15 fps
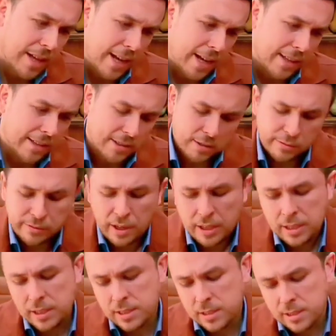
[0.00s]
at its
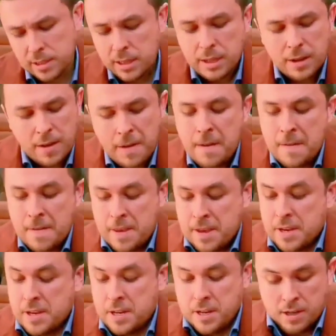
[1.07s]
finest.
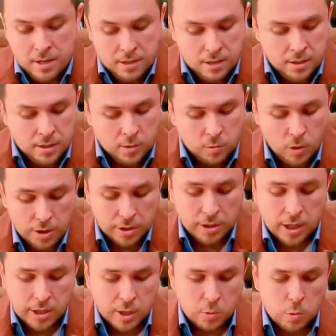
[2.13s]
Whether or
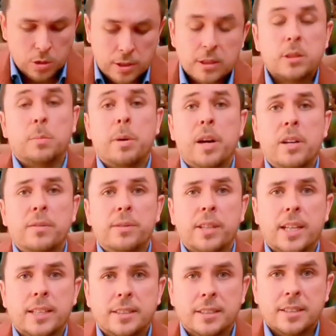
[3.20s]
not you're willing to pay for
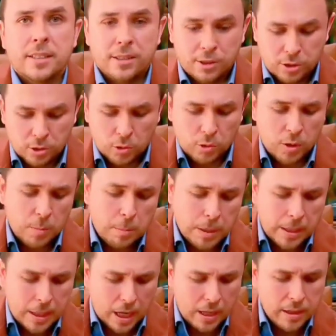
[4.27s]
that is another story,
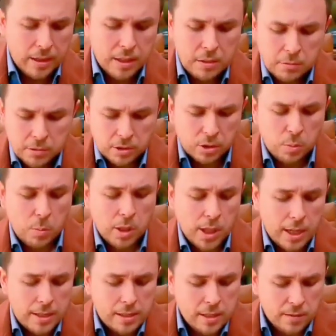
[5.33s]
but I think it was a smart
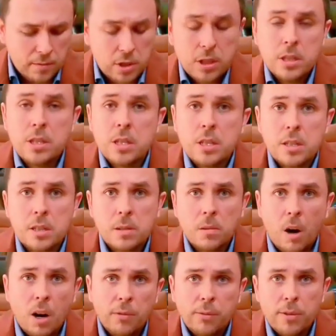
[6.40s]
idea of G&G to
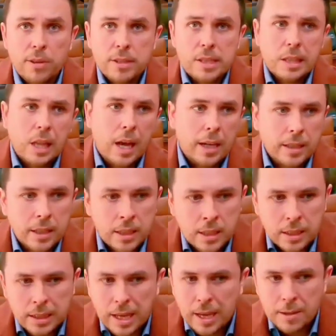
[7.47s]
offer this line.
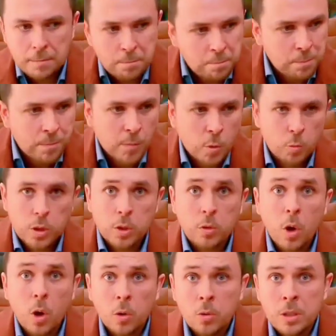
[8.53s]
Again, we don't
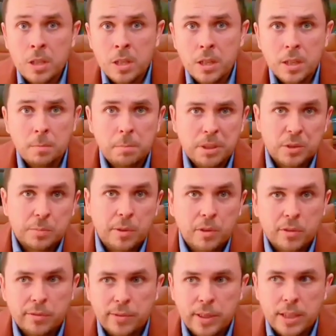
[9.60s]
all need
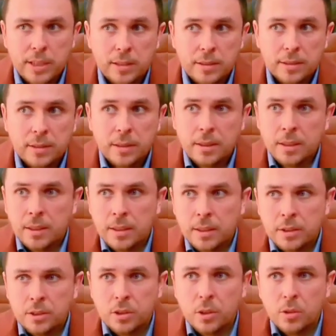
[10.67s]
bespoke fittings.
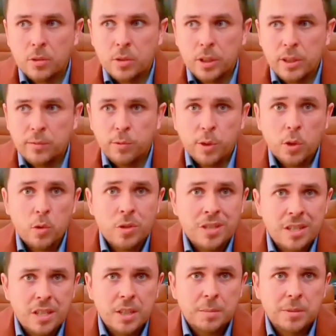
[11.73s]
So if we don't
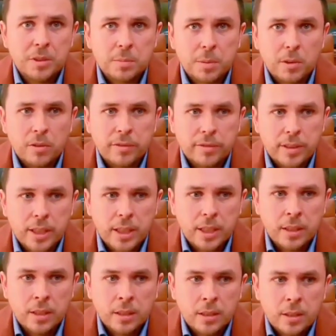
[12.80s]
need a bespoke fitting,